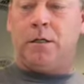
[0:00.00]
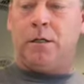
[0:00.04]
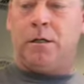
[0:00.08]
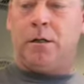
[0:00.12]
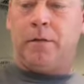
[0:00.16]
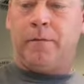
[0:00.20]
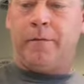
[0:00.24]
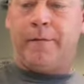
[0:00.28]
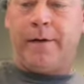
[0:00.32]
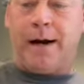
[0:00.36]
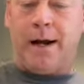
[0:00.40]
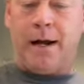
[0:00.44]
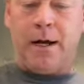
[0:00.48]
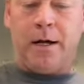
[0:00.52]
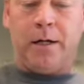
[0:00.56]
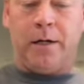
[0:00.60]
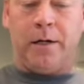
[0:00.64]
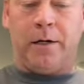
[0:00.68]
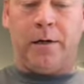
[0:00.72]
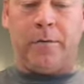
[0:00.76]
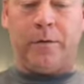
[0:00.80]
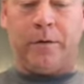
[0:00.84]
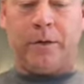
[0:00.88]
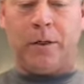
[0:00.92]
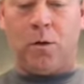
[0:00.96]
All right,
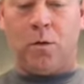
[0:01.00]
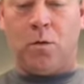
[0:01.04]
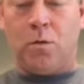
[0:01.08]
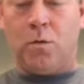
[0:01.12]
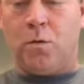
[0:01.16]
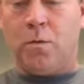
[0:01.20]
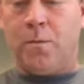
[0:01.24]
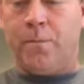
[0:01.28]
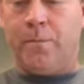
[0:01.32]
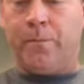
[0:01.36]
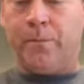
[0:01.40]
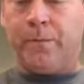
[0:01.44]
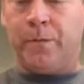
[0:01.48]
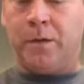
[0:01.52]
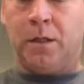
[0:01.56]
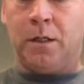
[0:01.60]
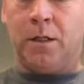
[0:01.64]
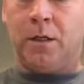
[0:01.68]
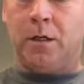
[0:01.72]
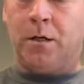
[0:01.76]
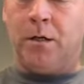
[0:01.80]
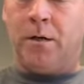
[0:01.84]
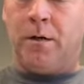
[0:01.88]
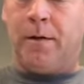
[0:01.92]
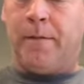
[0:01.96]
there we go.
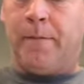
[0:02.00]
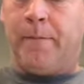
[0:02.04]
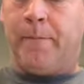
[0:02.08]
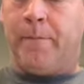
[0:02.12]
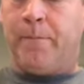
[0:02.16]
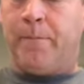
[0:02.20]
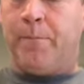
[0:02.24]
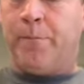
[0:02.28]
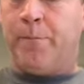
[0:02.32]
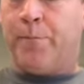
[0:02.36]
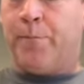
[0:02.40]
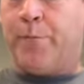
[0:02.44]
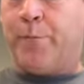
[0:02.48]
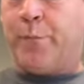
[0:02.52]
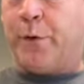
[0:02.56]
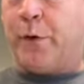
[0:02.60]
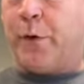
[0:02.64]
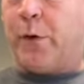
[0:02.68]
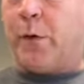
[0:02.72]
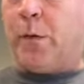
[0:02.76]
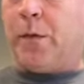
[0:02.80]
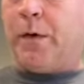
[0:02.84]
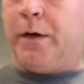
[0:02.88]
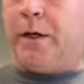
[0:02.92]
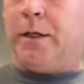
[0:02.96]
Put it
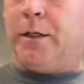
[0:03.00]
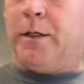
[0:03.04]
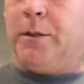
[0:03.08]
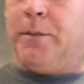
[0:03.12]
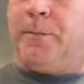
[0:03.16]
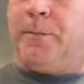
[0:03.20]
on there.